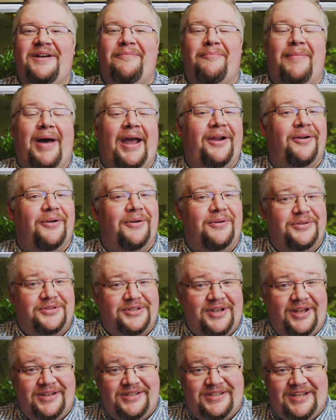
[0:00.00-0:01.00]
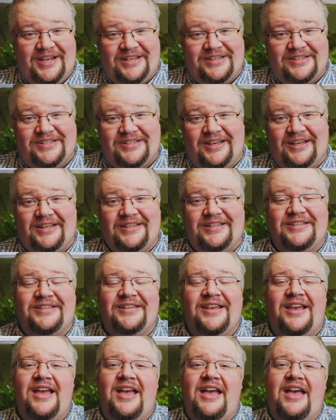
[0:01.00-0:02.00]
micros on day
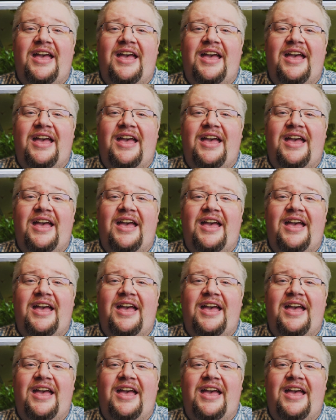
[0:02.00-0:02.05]
6,